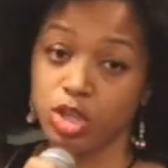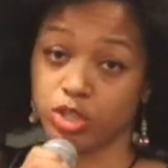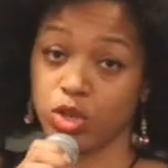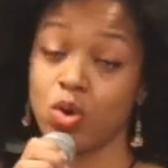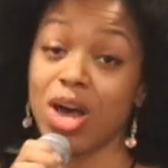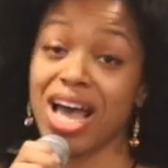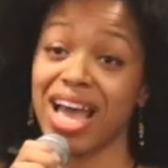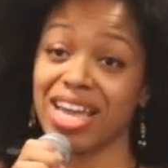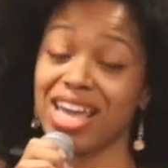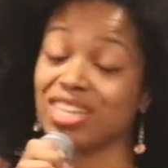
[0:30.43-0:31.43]
So
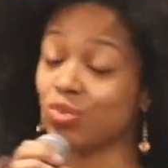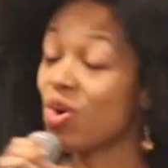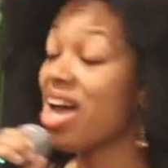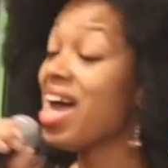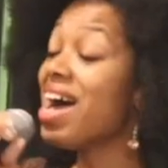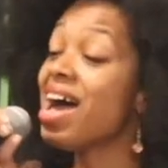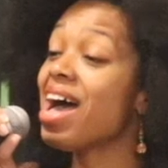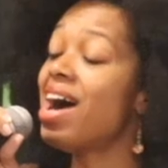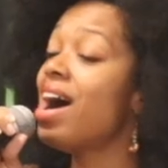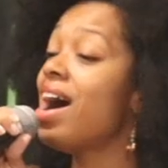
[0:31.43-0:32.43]
I ask
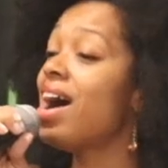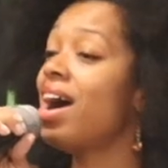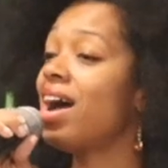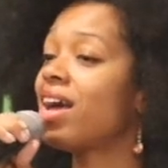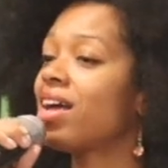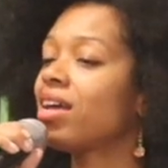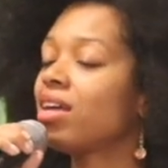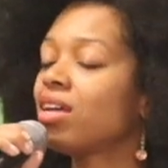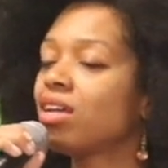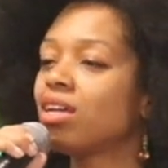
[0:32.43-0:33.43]

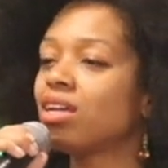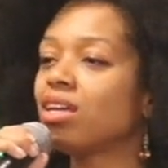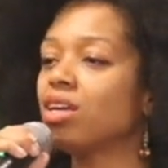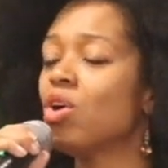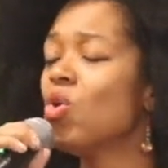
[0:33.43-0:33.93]
why,